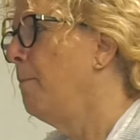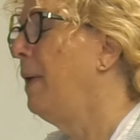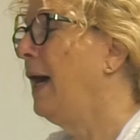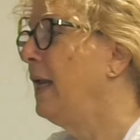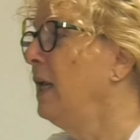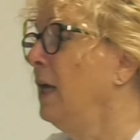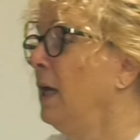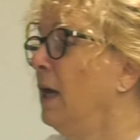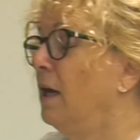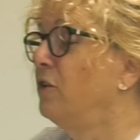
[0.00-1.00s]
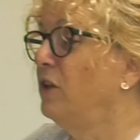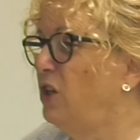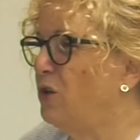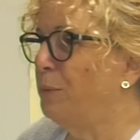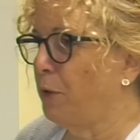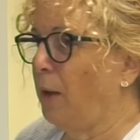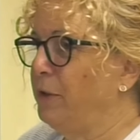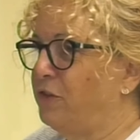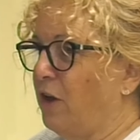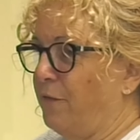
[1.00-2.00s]
But you could
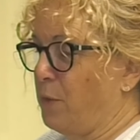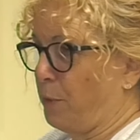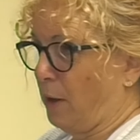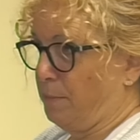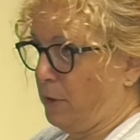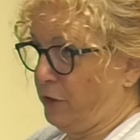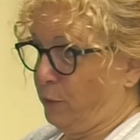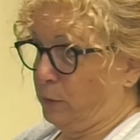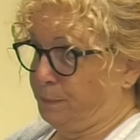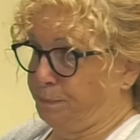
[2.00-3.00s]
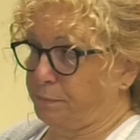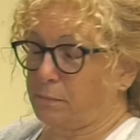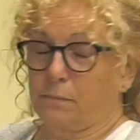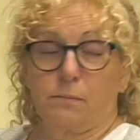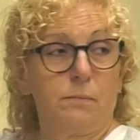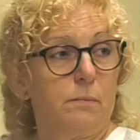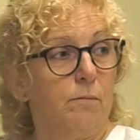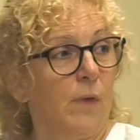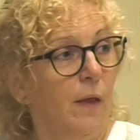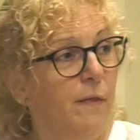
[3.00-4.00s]
probably solve the problem on your own.
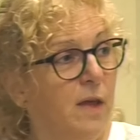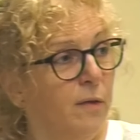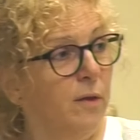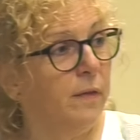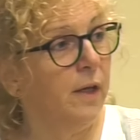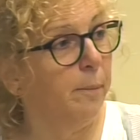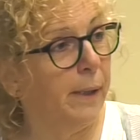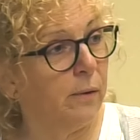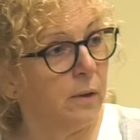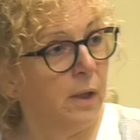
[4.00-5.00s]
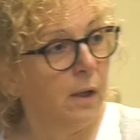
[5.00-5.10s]
The other thing about